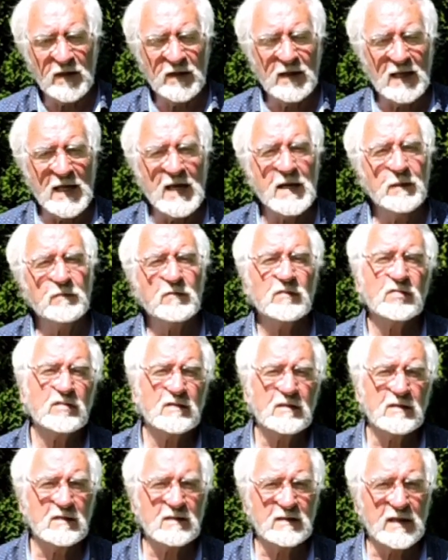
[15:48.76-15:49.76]

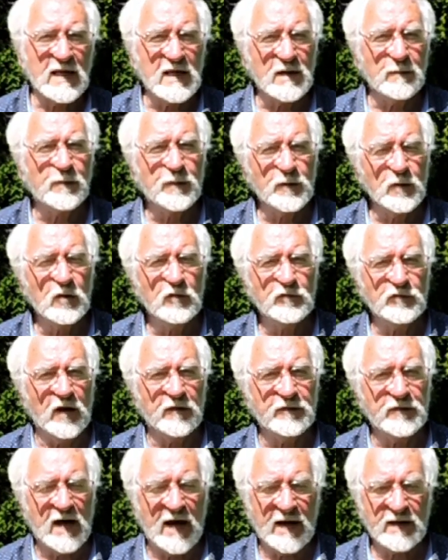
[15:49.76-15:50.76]
Limbs, they improved
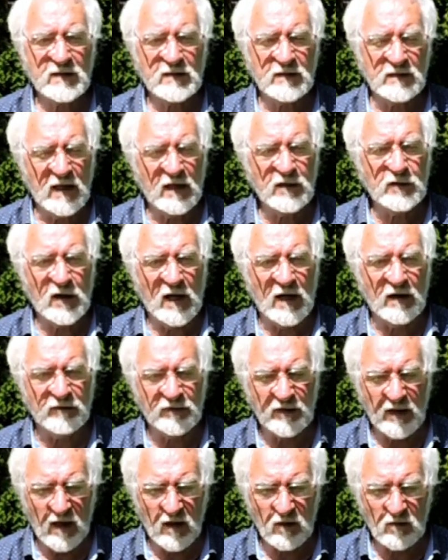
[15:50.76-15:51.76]
on that. And then you have
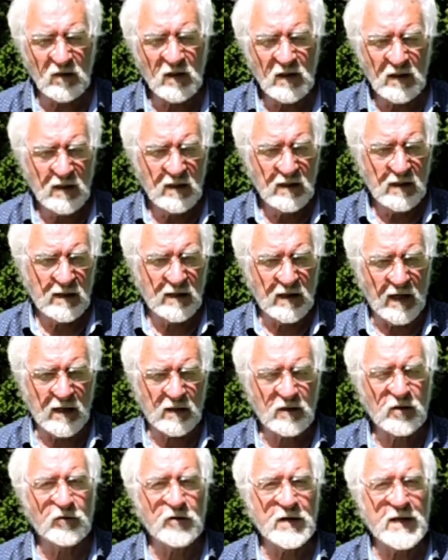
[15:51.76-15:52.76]
now
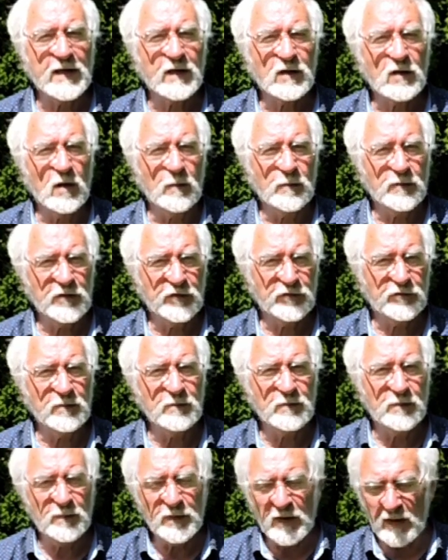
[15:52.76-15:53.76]
Korean companies
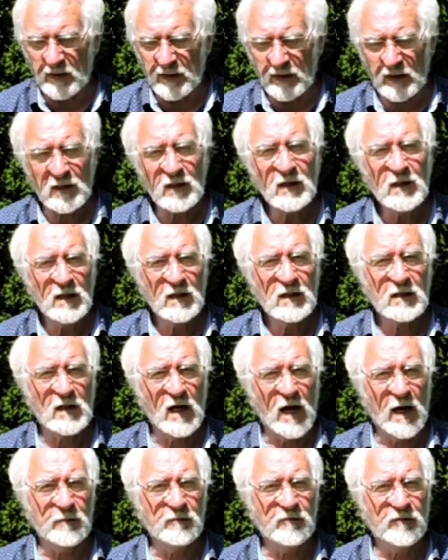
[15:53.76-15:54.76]
building
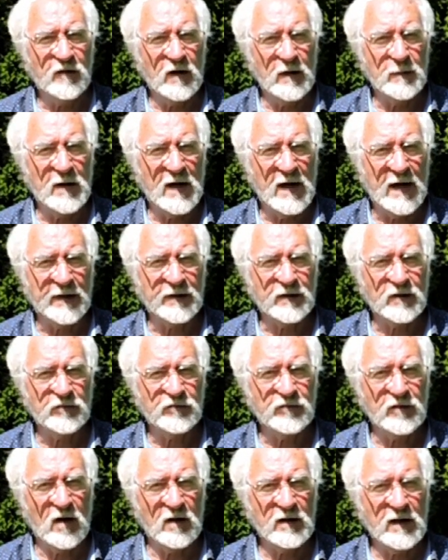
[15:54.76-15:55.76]
carbon fibre
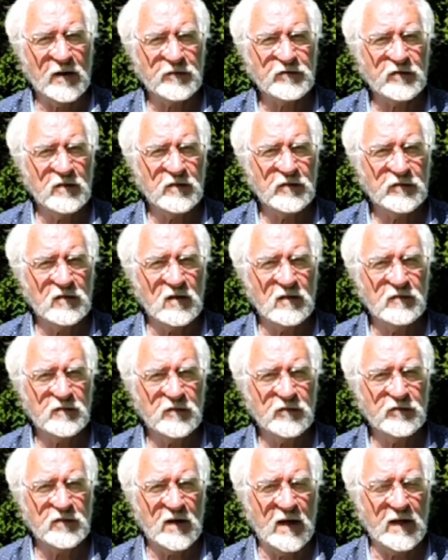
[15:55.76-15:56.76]
handles and all that sort of stuff,
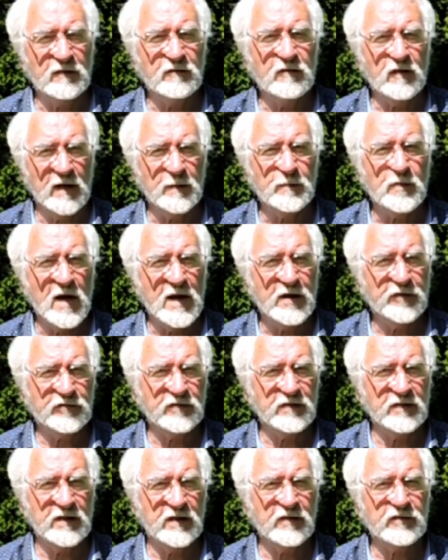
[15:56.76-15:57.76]
and saying
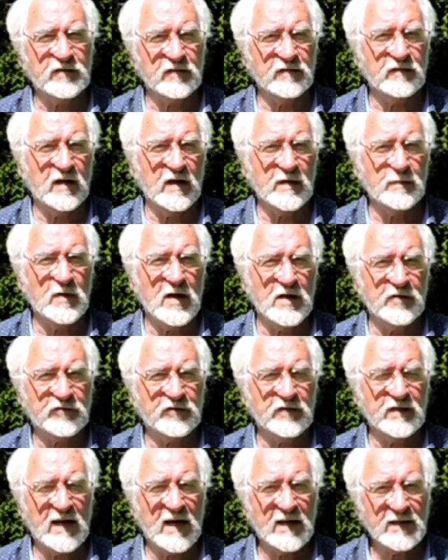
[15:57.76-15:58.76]
vibration this and
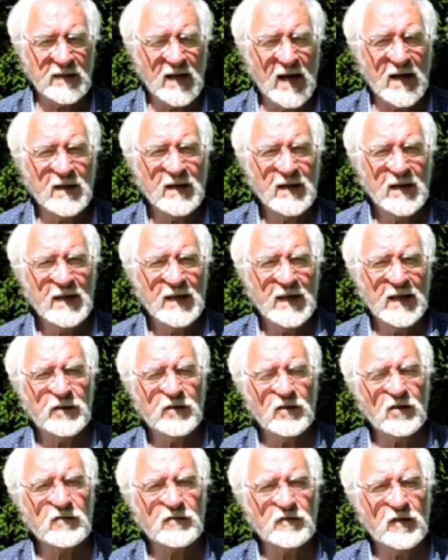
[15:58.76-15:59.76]
vibration that. Yeah, it
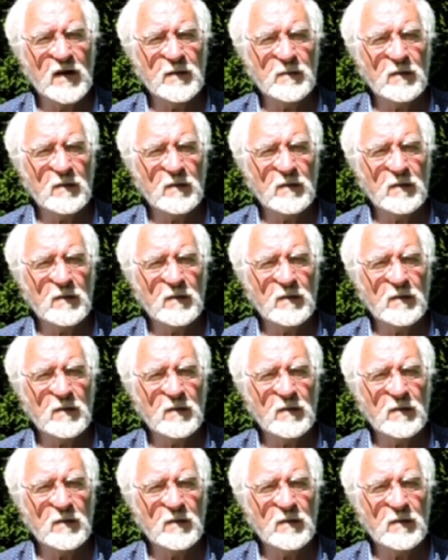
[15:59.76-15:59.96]
does.